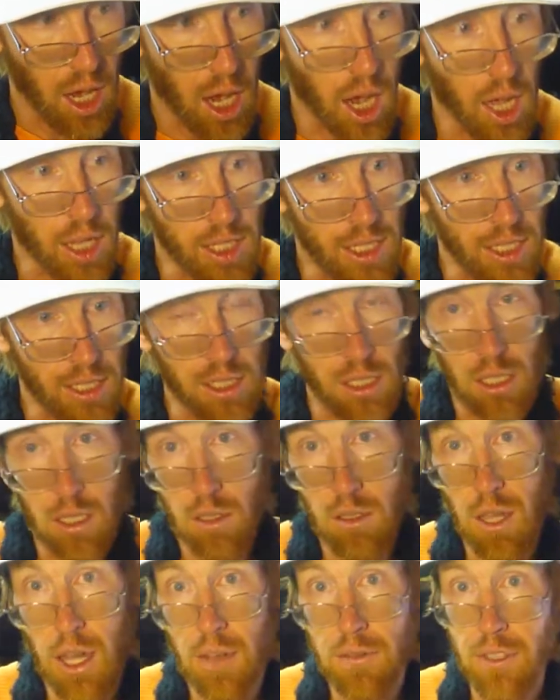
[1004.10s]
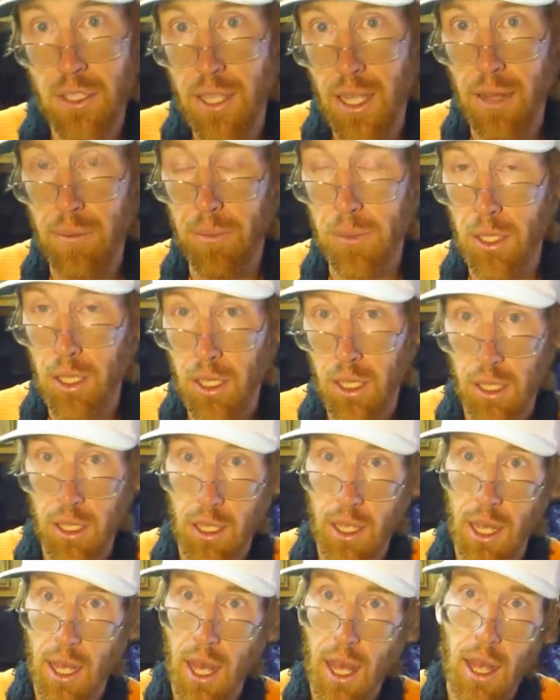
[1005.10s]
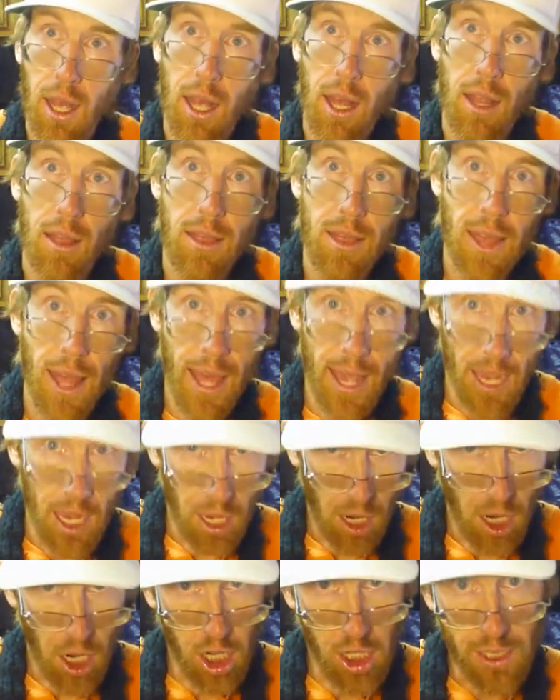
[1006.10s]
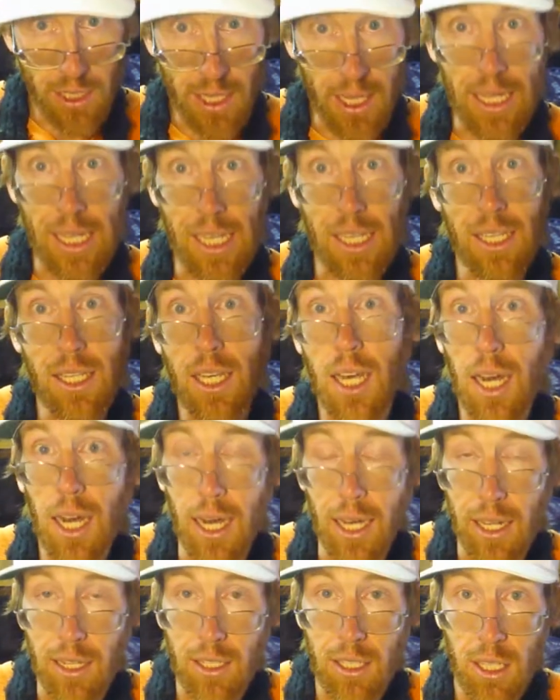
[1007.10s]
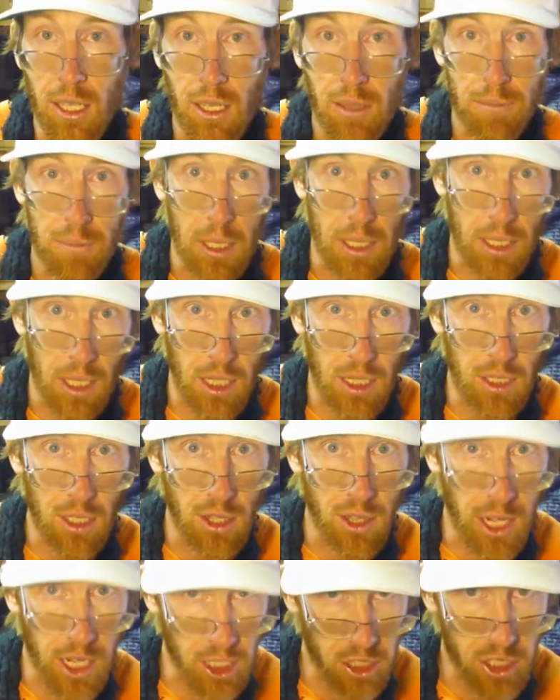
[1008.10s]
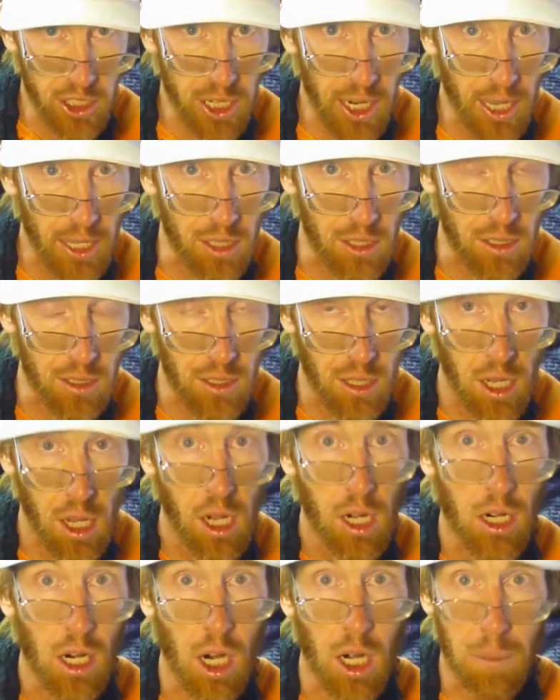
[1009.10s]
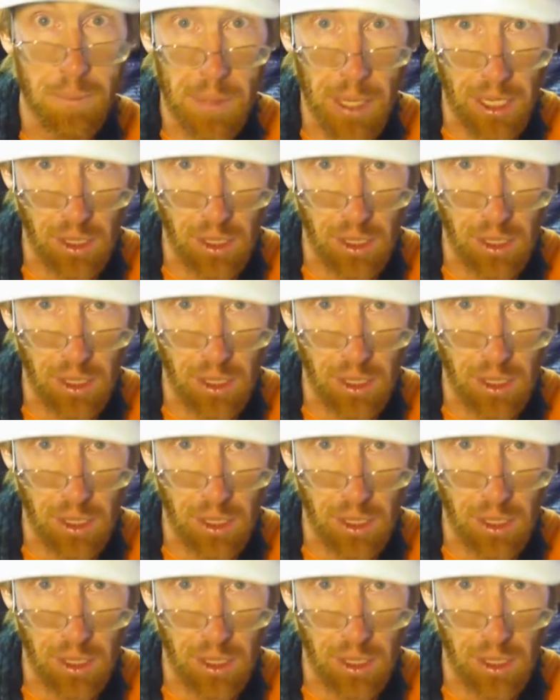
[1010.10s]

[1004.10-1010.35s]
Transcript: audience loves them. They are getting cut because their channels are